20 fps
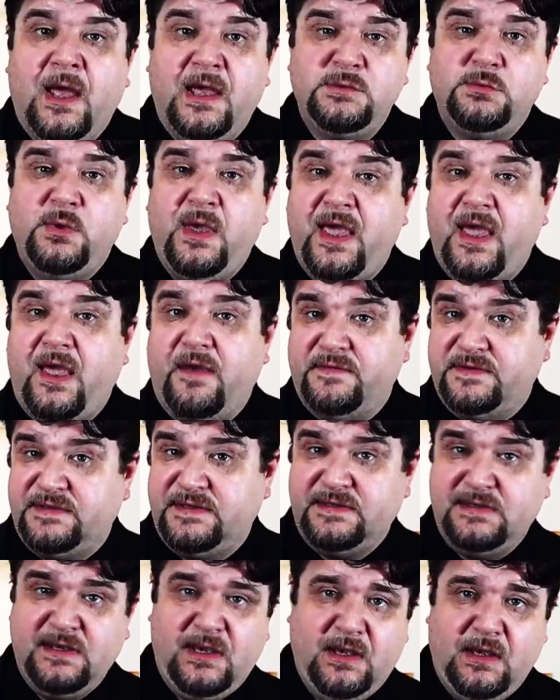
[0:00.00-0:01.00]
As we have
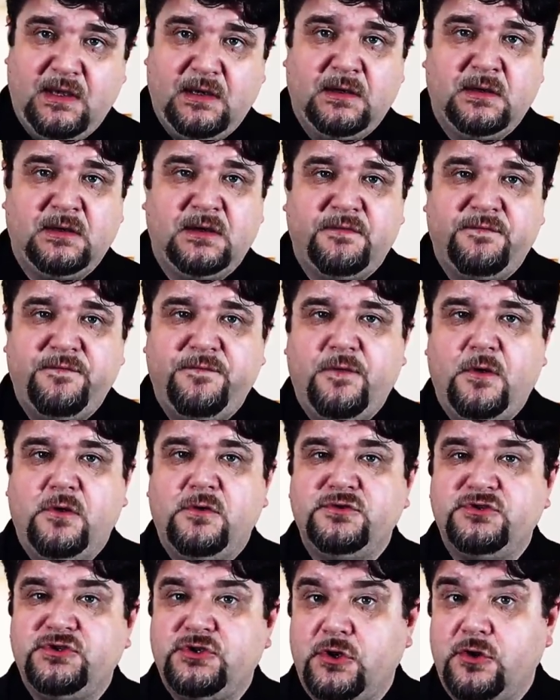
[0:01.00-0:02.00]
seen, the
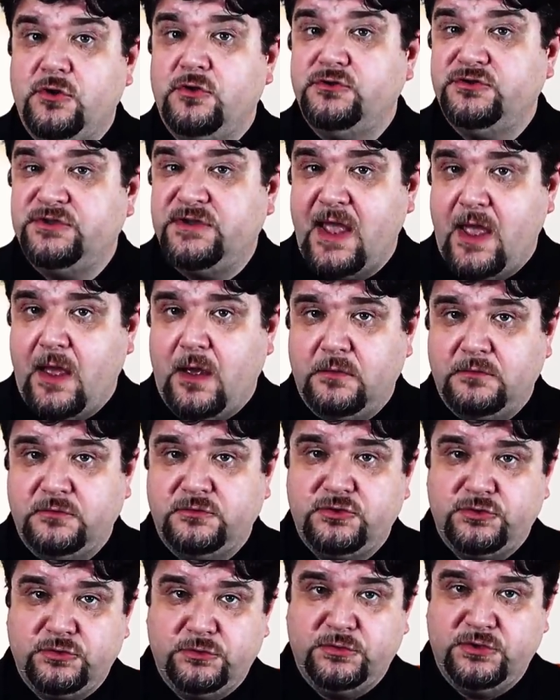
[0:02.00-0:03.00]
flow slows down
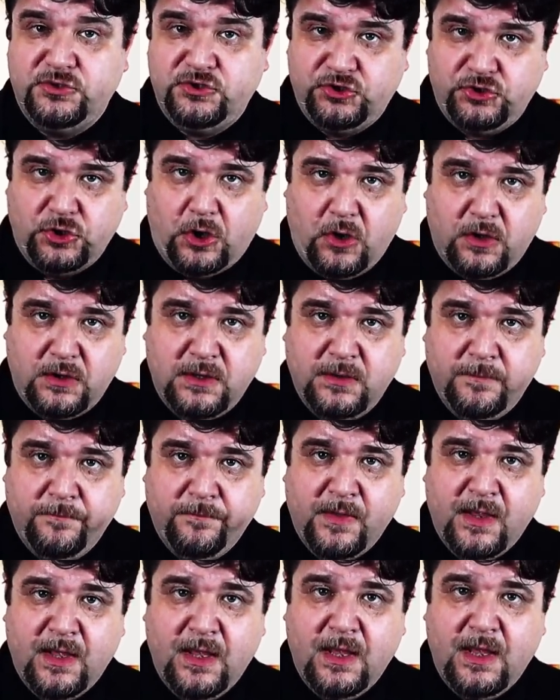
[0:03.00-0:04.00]
through the shock.
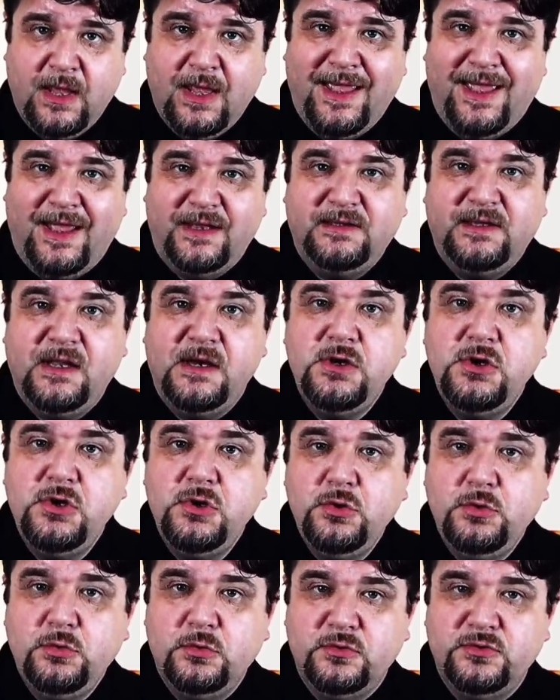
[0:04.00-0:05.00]
At the
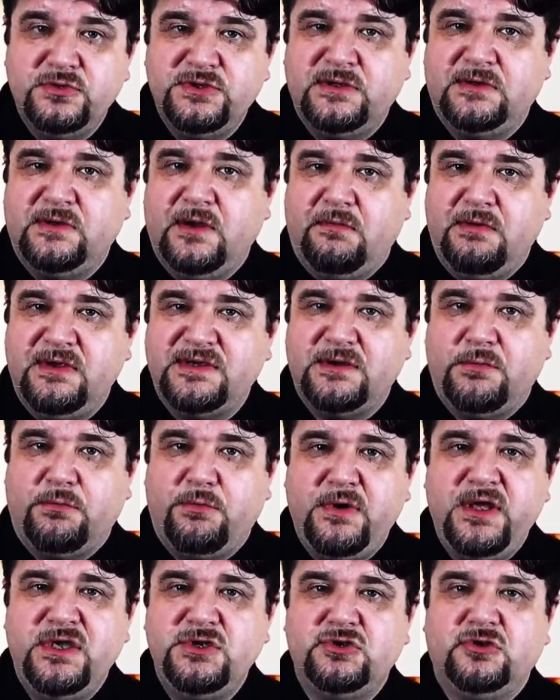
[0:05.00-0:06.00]
nose, there is a
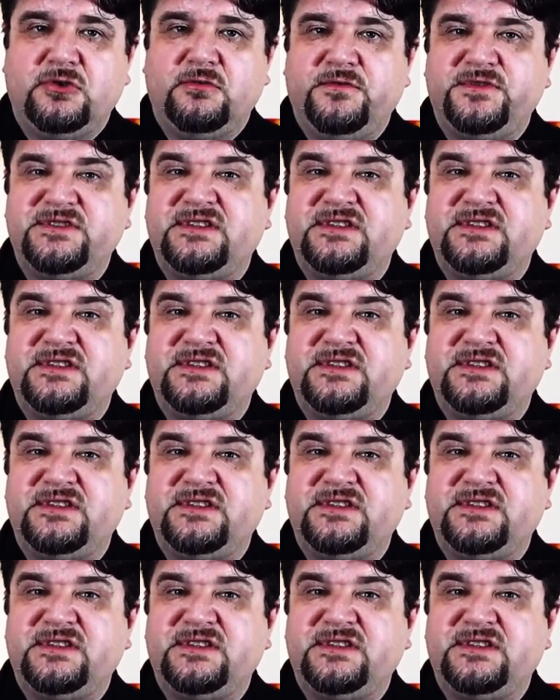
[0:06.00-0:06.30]
region of